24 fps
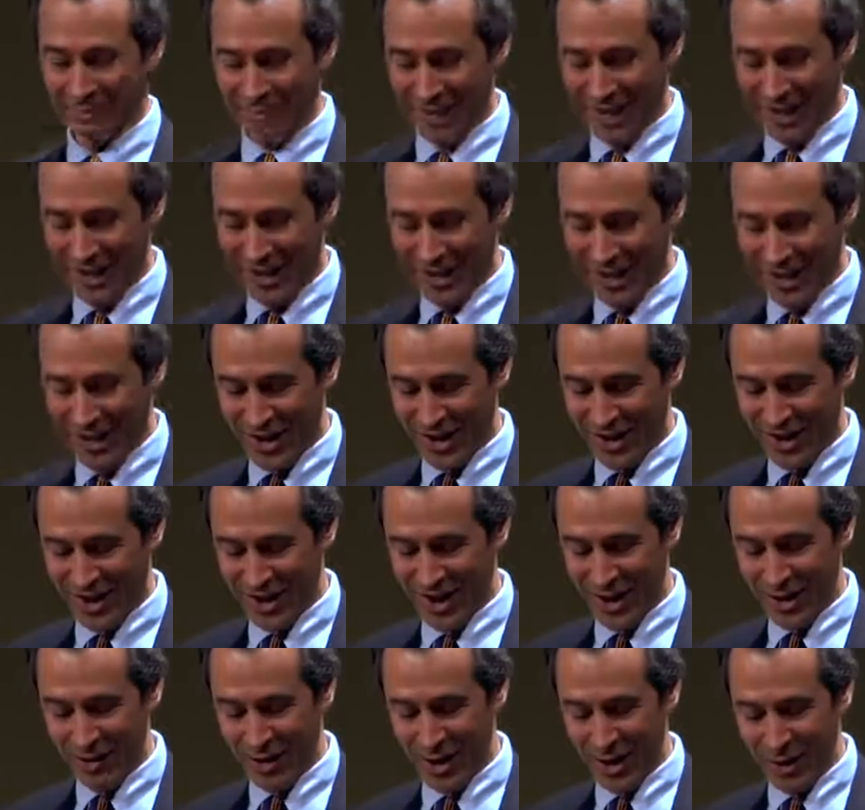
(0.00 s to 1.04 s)
Because it
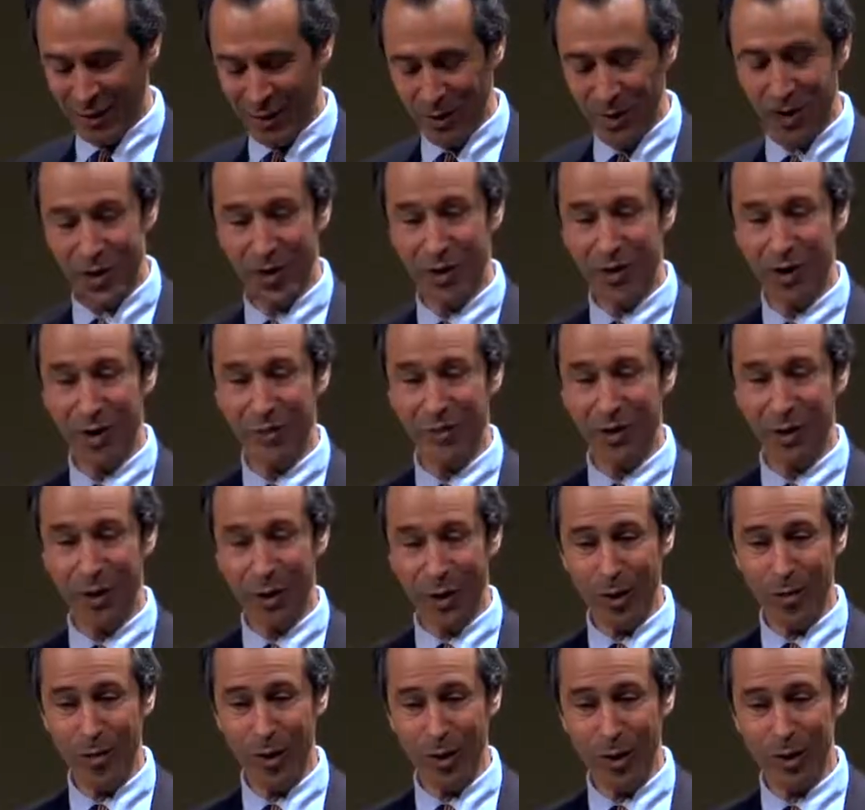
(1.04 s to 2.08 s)
seems that we tune up the
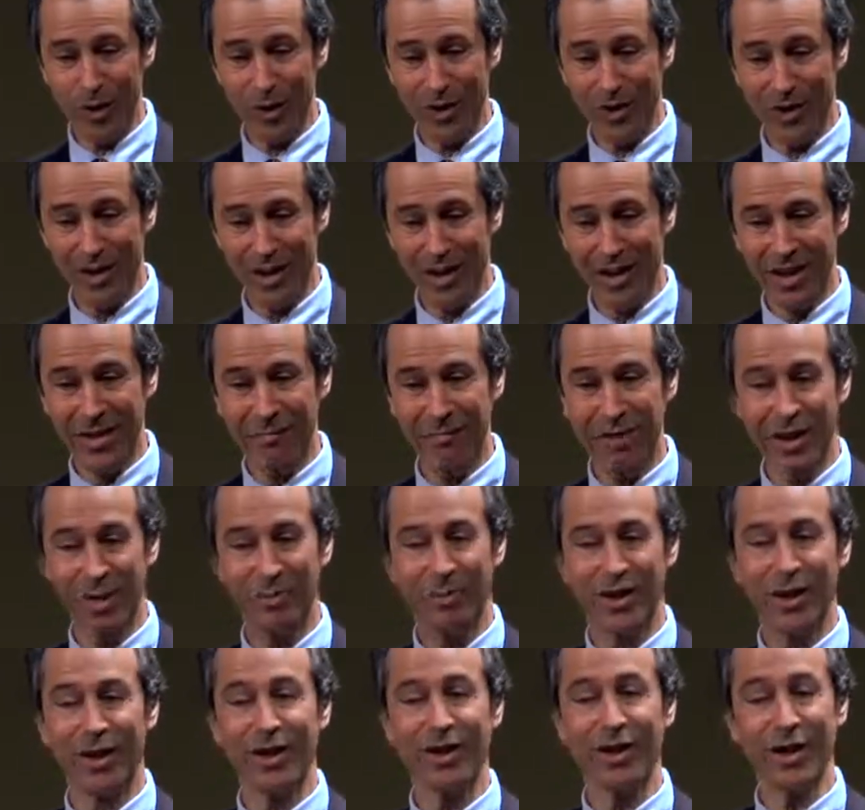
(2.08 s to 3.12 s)
hormones,
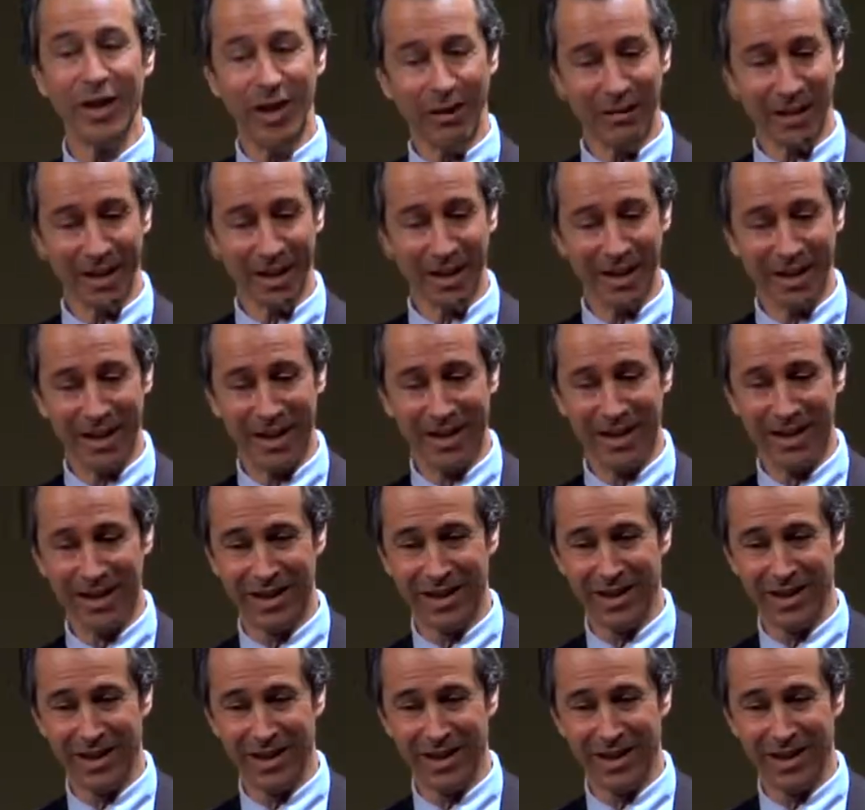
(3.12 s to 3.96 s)
people are in love again.